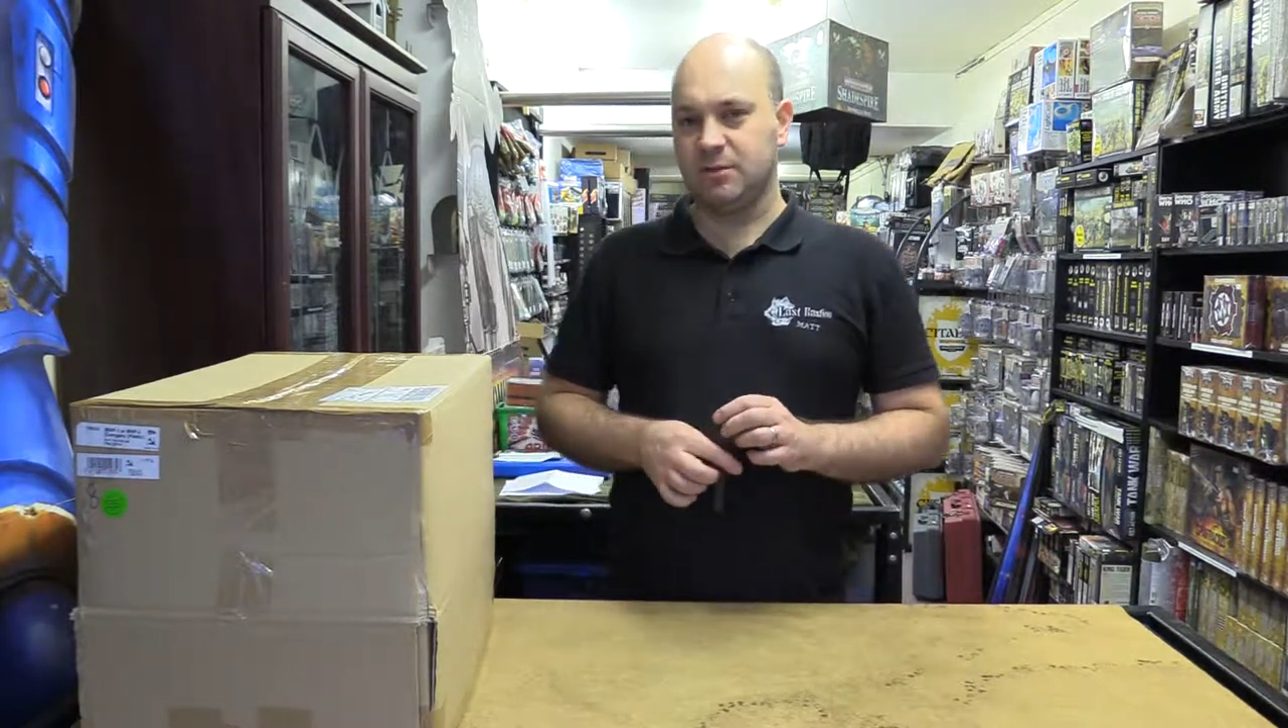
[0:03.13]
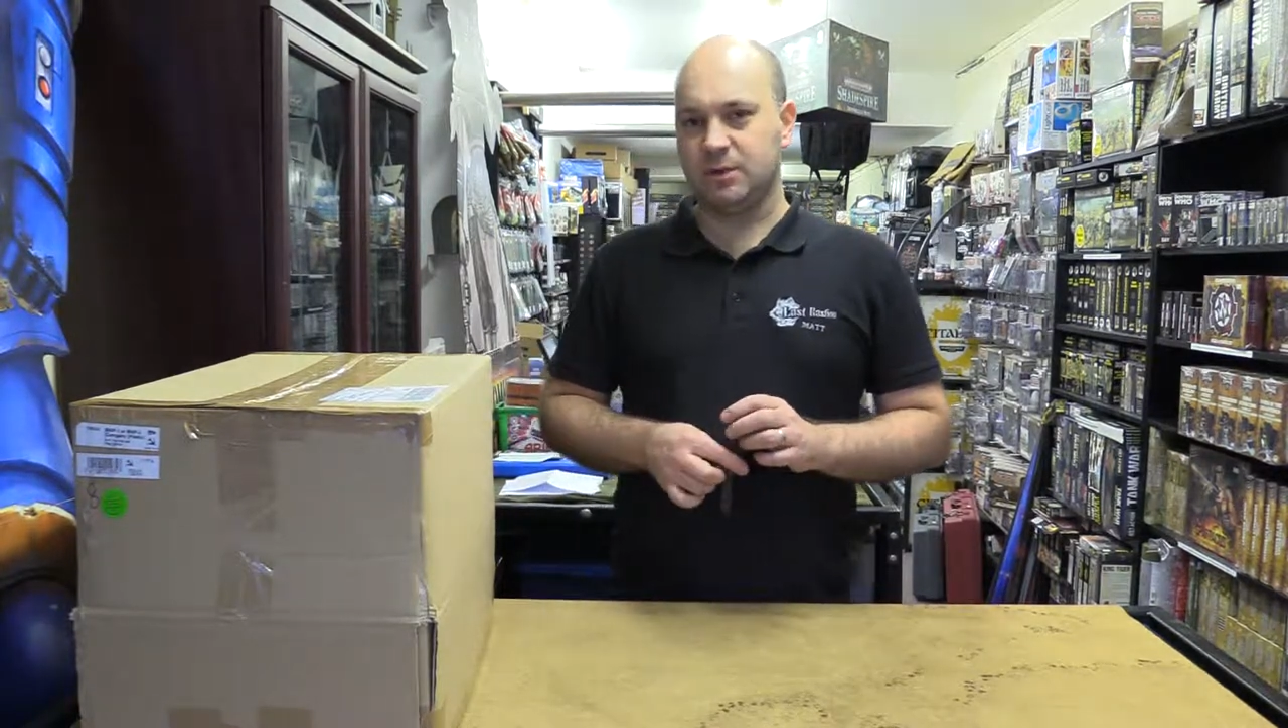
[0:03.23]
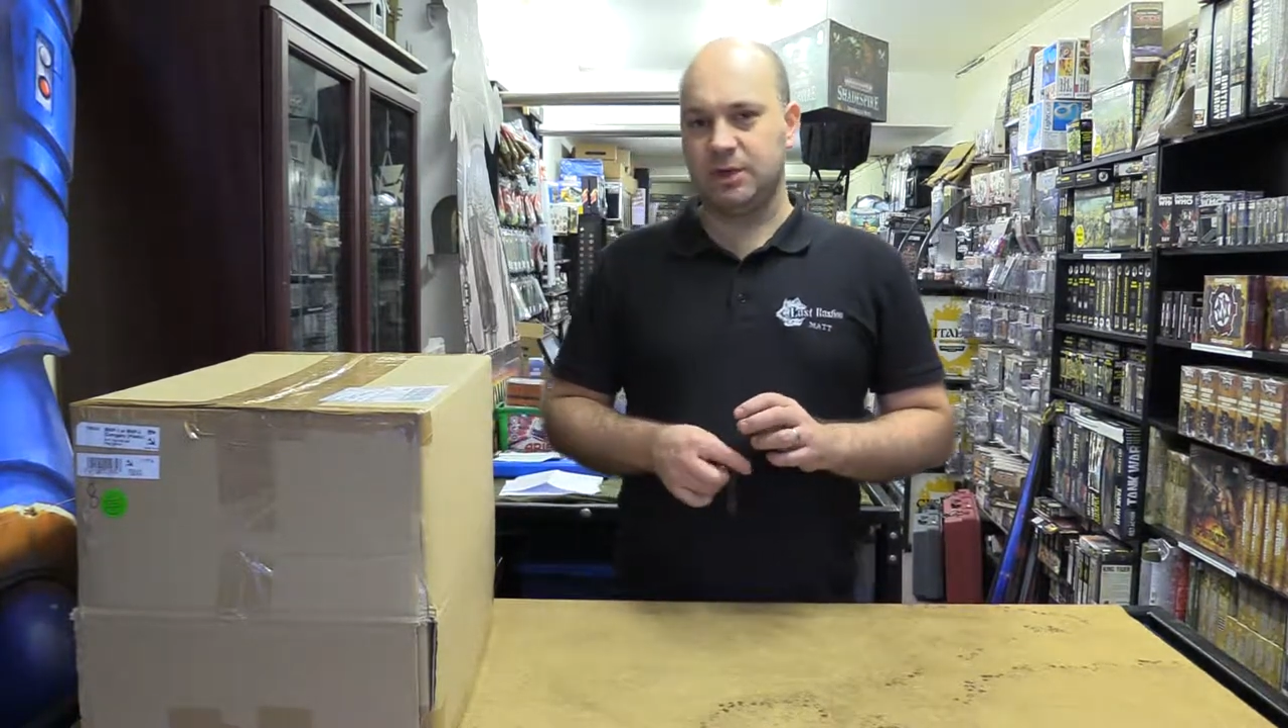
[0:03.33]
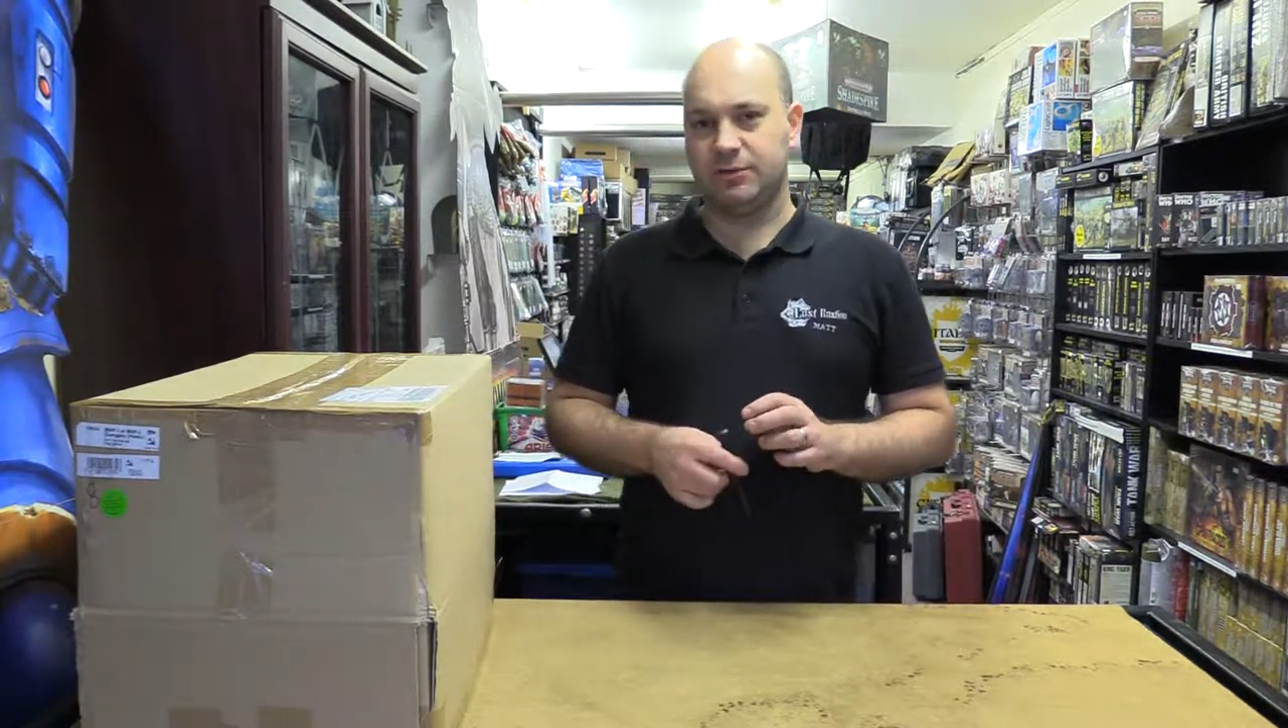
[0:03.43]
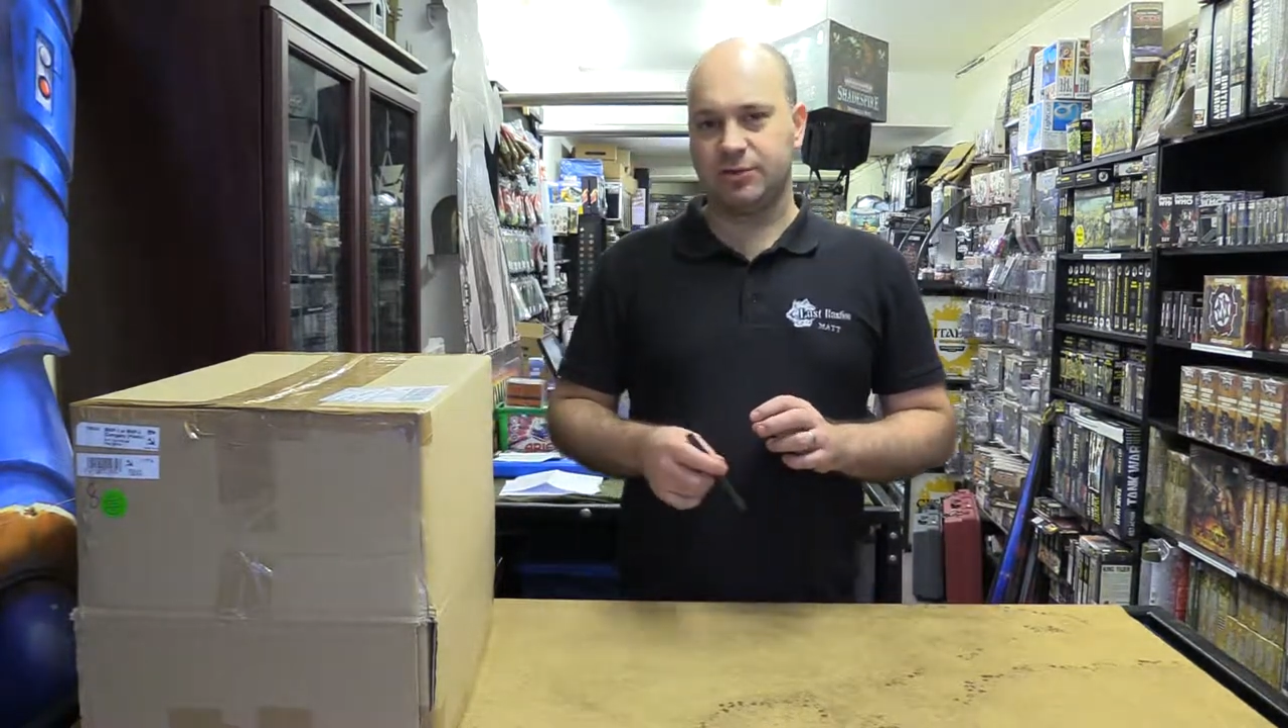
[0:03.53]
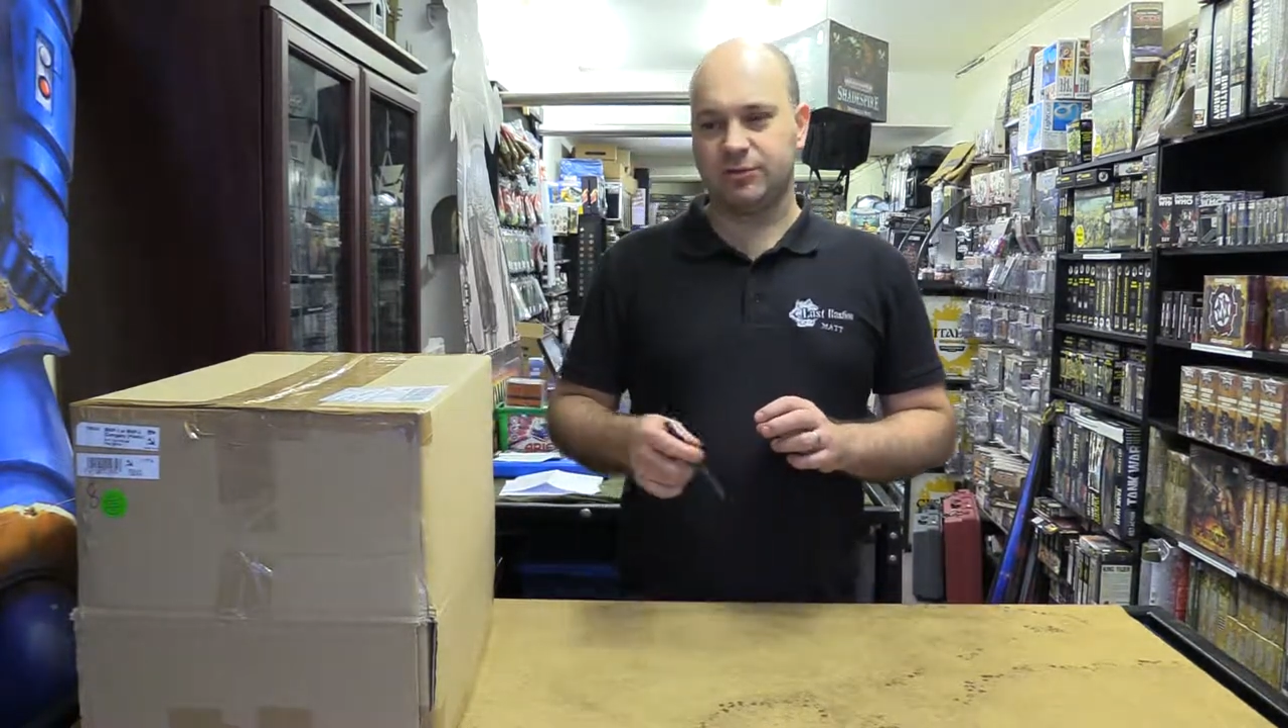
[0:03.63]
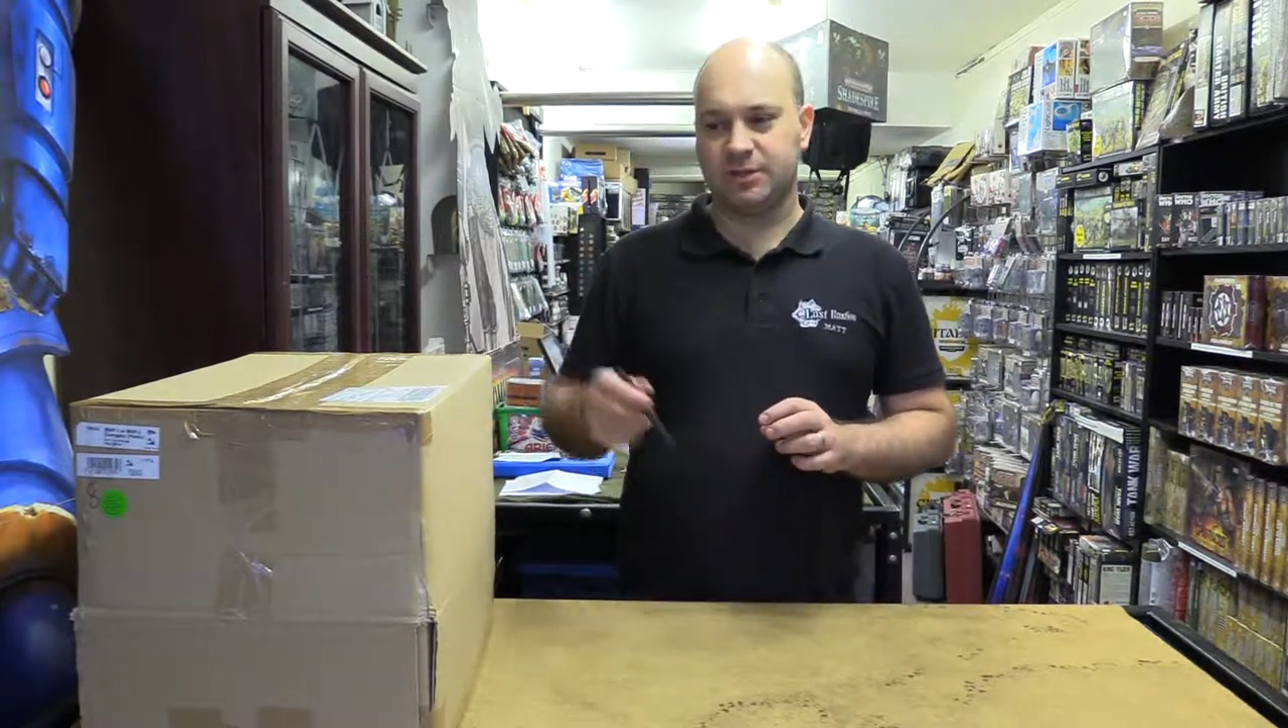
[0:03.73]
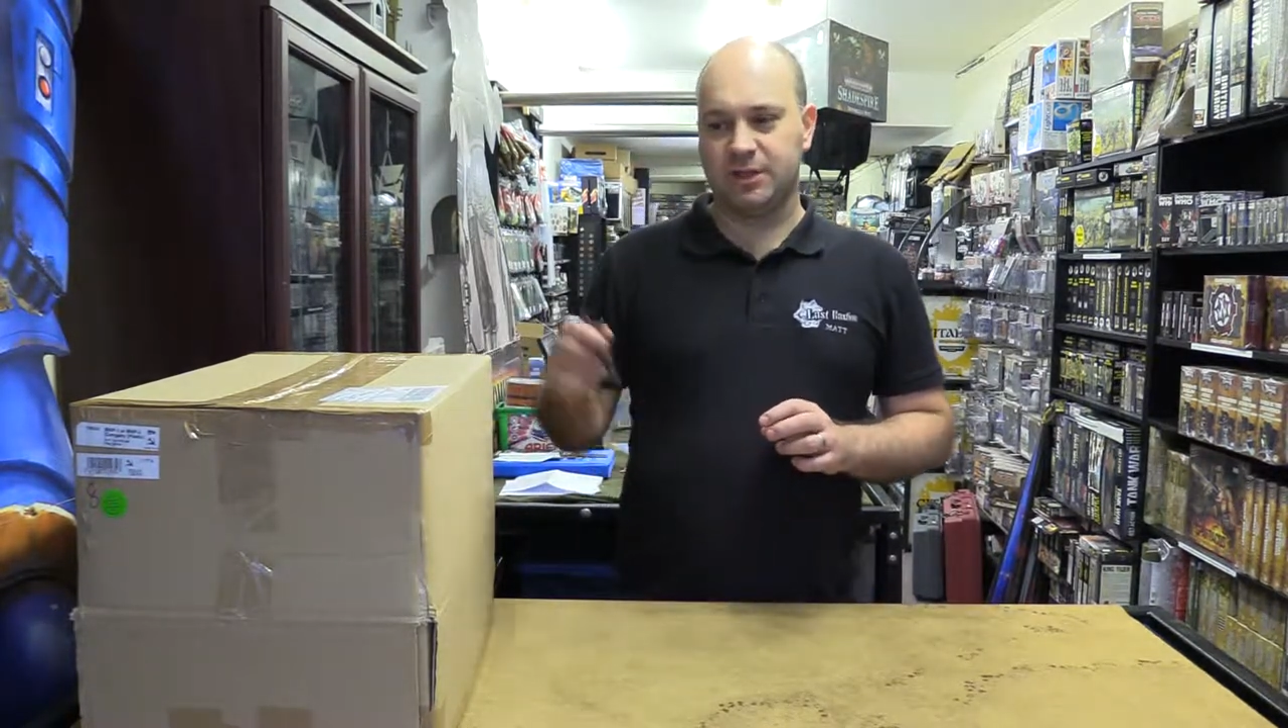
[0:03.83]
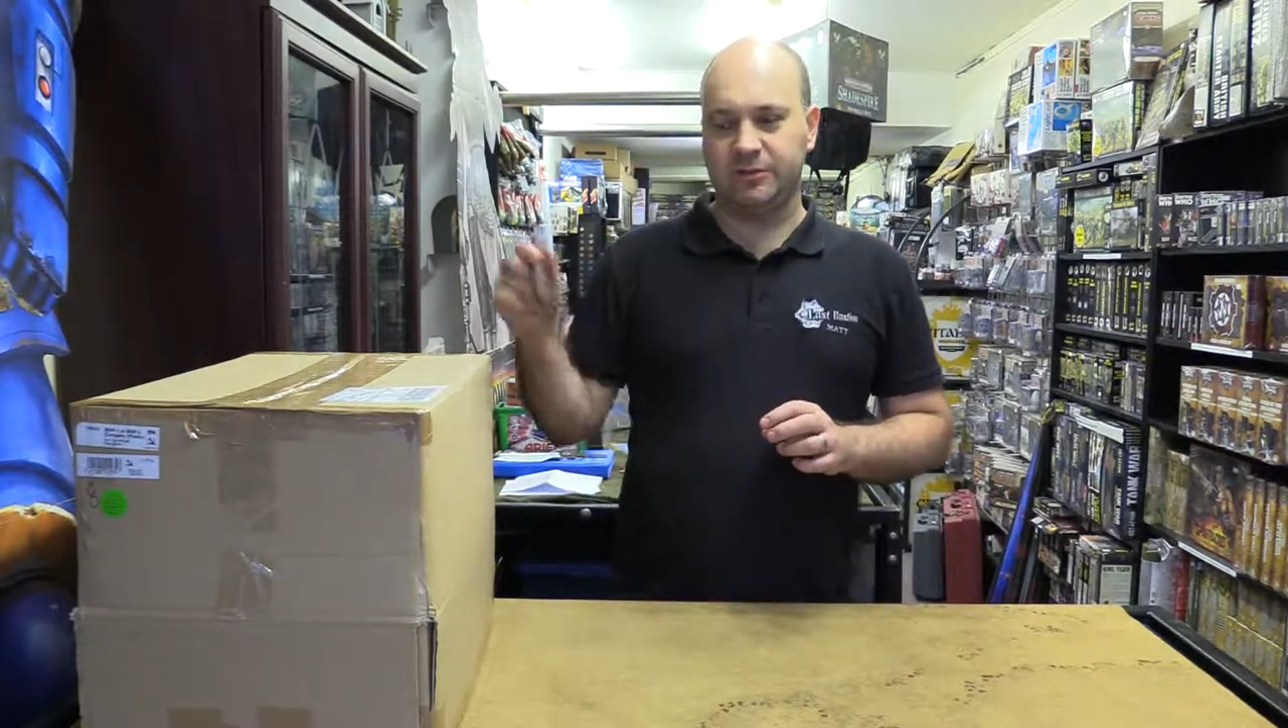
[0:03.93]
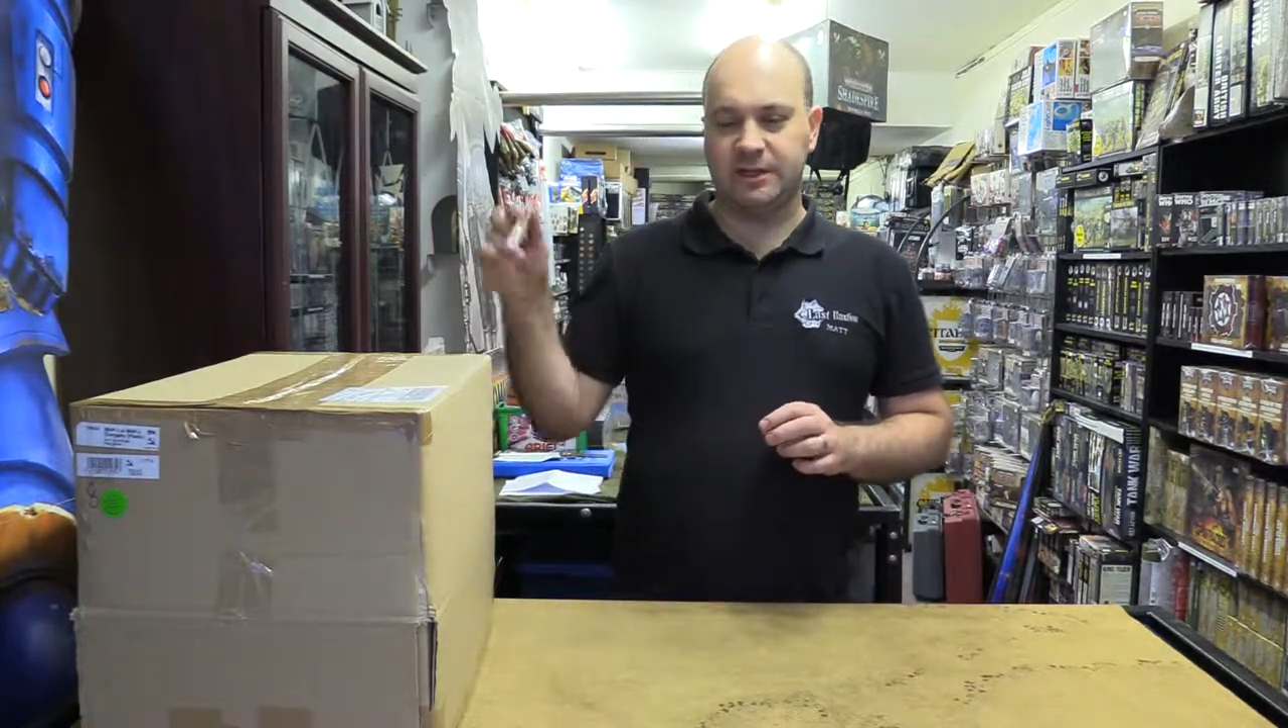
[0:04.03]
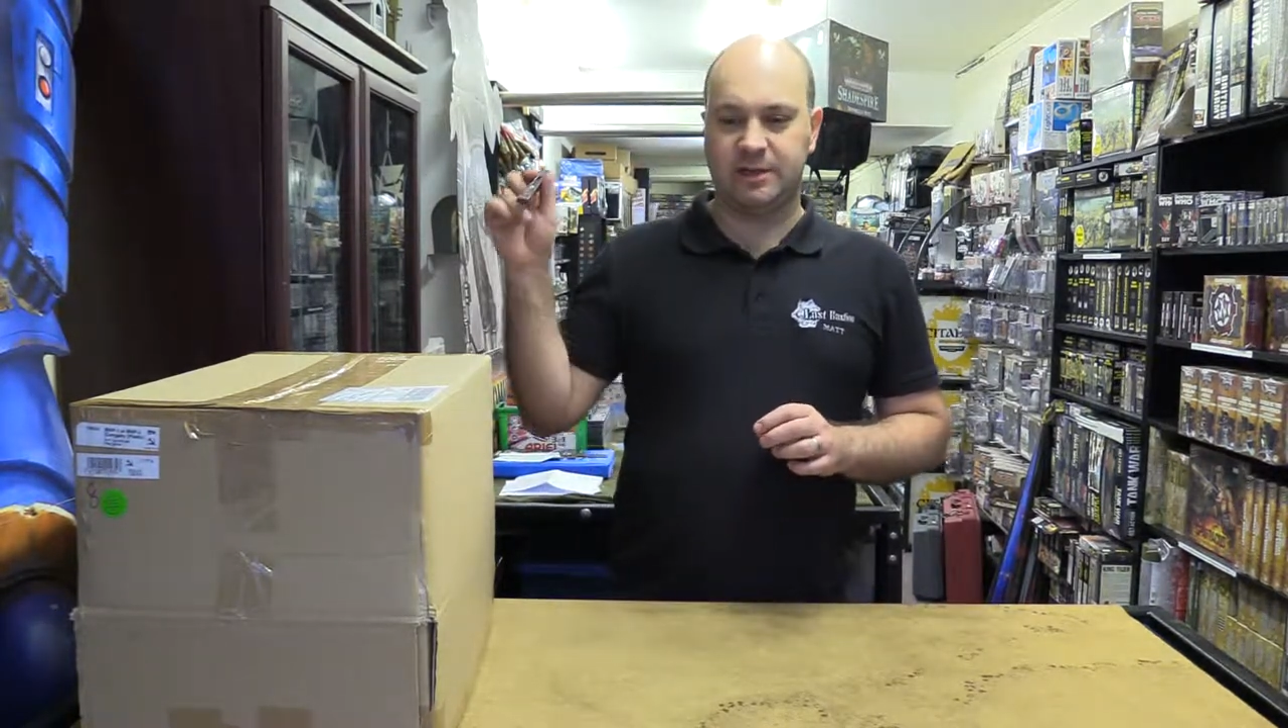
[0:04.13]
We have just received